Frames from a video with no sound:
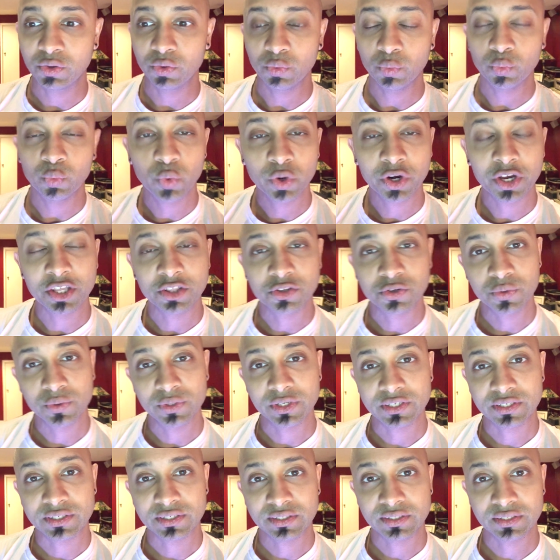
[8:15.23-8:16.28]
working through
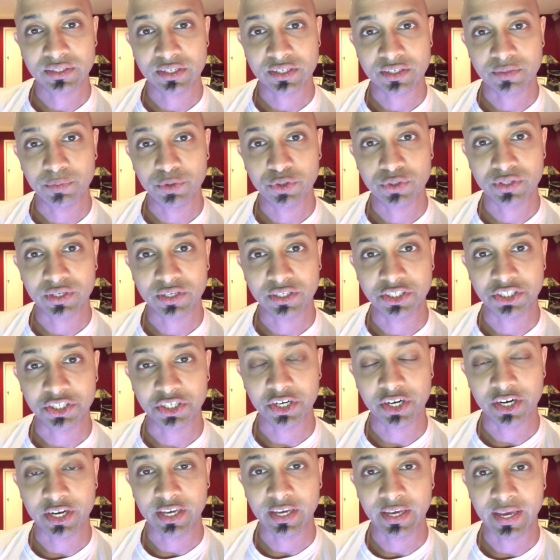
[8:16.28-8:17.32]
this music
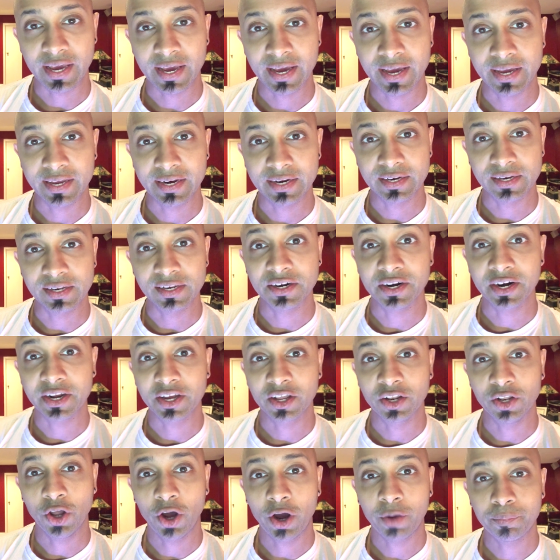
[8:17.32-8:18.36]
journey and learning
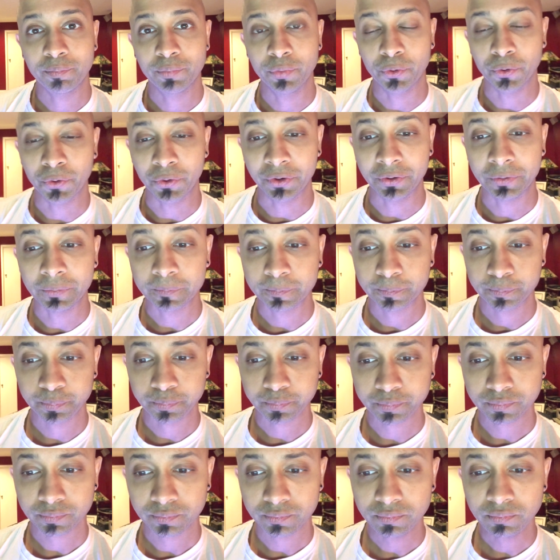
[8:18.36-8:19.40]
a lot more
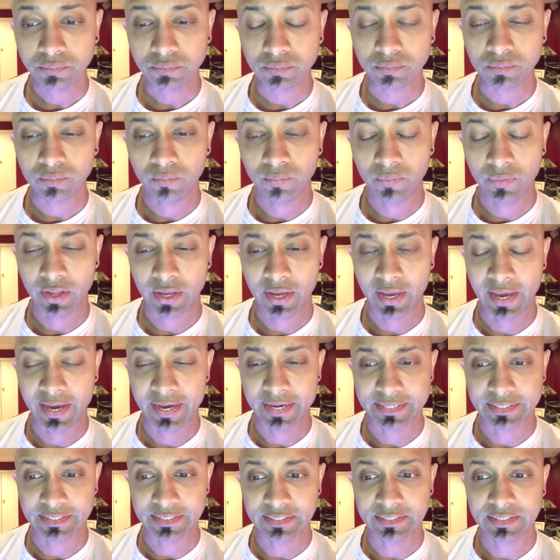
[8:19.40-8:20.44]

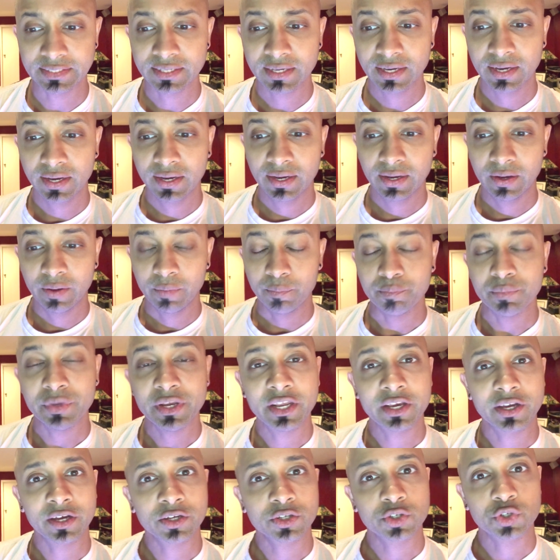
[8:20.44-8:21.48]
and
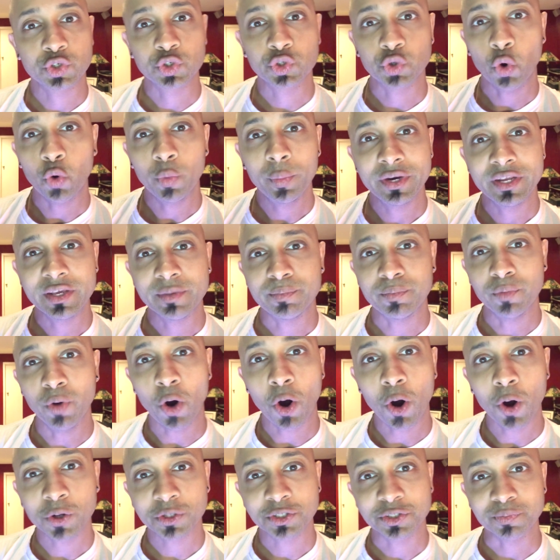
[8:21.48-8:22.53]
meeting so many
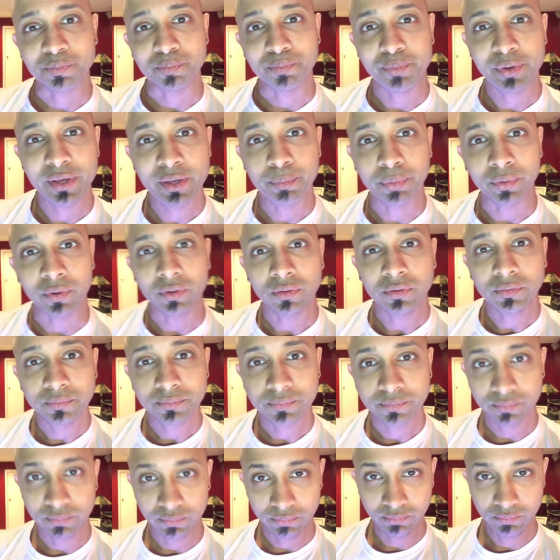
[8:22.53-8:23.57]
awesome people.
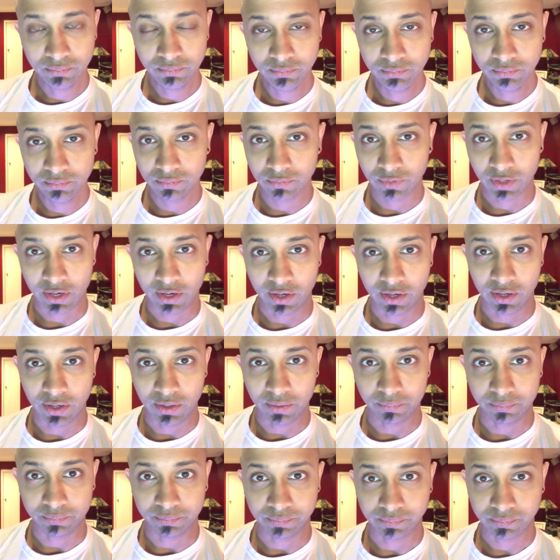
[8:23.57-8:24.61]

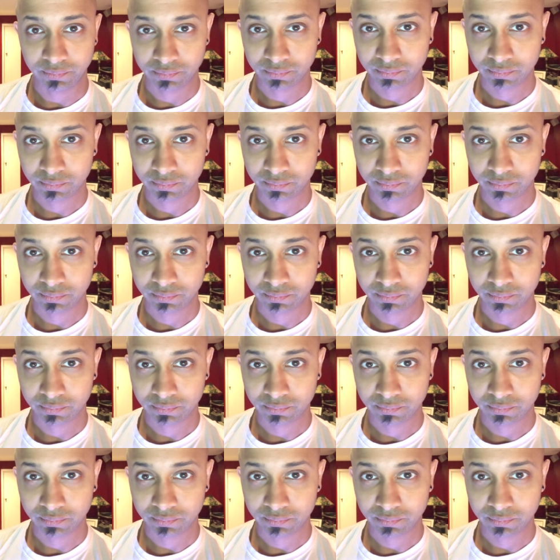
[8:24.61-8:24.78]
I